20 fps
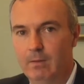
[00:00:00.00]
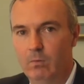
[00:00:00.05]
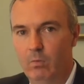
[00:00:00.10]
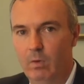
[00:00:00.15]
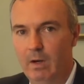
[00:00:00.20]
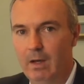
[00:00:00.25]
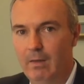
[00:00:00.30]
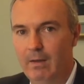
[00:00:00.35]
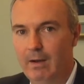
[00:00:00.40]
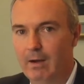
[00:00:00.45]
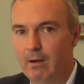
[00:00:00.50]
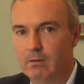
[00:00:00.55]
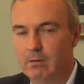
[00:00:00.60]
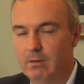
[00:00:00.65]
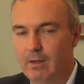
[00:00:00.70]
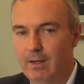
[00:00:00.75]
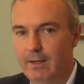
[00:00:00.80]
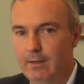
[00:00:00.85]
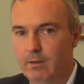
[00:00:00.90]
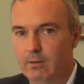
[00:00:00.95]
Well, our
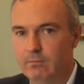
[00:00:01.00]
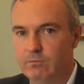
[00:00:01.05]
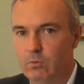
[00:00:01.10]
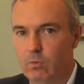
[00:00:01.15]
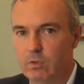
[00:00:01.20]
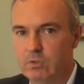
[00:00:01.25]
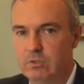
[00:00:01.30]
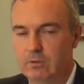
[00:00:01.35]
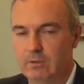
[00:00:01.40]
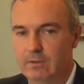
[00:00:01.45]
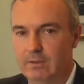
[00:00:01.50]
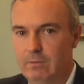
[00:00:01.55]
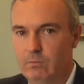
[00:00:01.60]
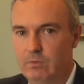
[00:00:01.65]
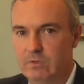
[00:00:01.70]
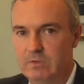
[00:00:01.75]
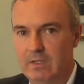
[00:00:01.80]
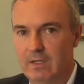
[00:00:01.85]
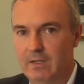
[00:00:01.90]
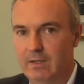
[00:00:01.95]
client unfortunately
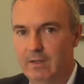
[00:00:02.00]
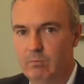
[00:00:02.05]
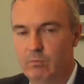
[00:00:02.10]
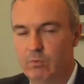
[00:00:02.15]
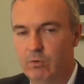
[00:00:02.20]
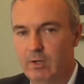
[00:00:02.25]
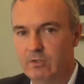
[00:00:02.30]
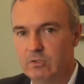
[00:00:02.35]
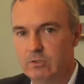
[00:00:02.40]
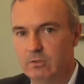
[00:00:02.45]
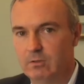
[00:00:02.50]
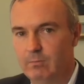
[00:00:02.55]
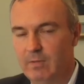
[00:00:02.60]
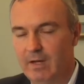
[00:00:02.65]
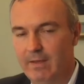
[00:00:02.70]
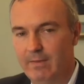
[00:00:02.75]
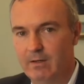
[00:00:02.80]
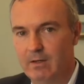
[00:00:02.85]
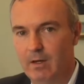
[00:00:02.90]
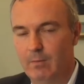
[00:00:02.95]
was getting pressured
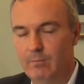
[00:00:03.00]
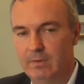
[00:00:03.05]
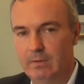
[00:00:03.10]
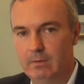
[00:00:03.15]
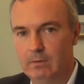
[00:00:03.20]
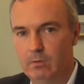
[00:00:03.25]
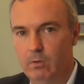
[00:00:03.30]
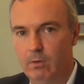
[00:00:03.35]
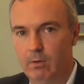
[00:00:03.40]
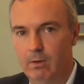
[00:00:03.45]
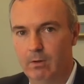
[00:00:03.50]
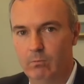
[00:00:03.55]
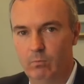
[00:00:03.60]
by the company lawyer,